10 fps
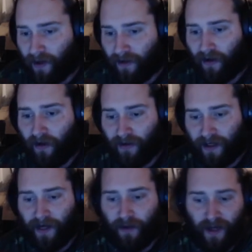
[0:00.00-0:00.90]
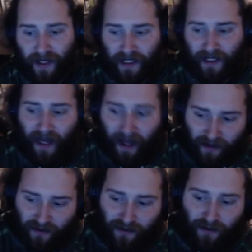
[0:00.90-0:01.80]
all the AoE he
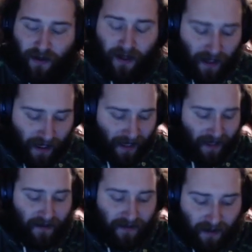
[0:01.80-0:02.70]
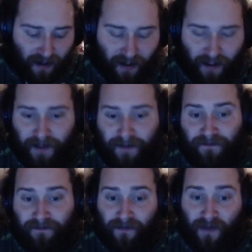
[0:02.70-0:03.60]
can do, and the
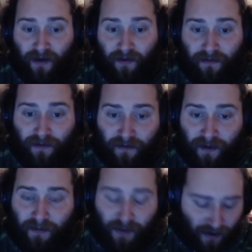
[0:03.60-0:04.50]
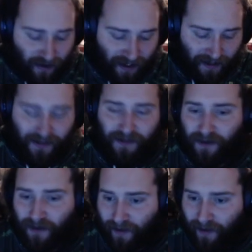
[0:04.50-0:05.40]
flamethrower, again, is
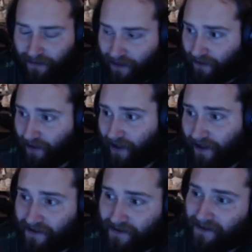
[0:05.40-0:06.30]
really one of my favorite guns.